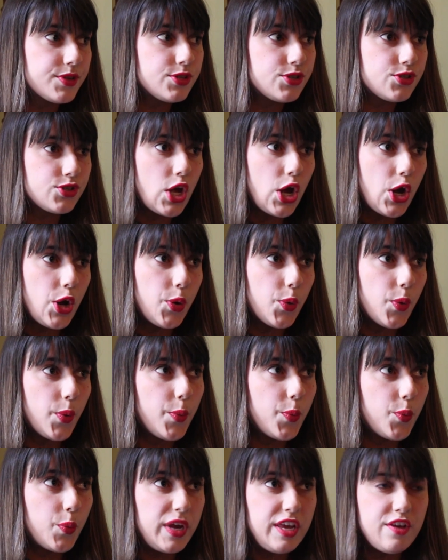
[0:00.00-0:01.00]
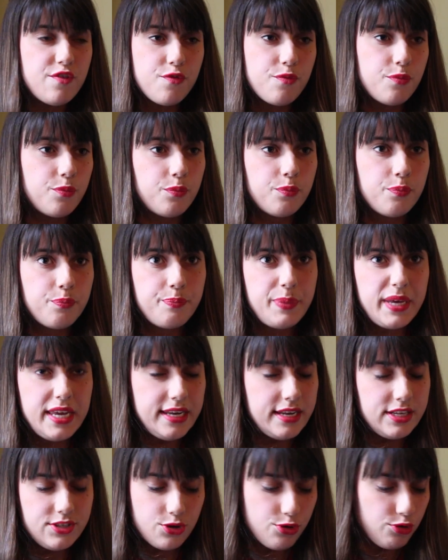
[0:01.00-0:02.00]
So we've
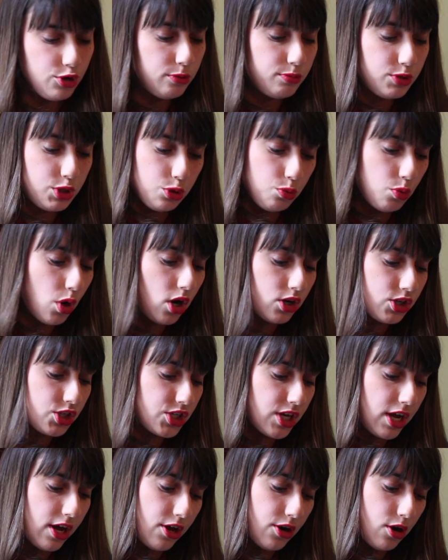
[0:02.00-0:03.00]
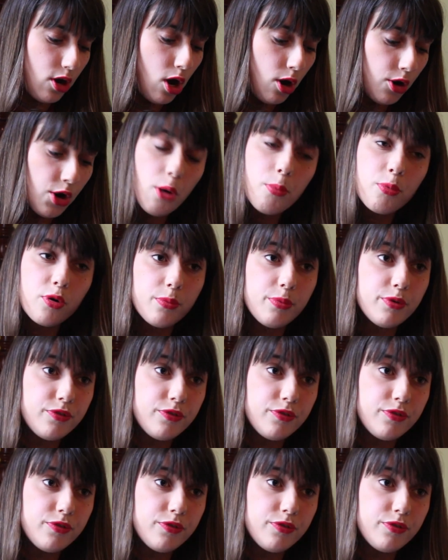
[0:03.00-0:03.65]
been as a group to watch an opera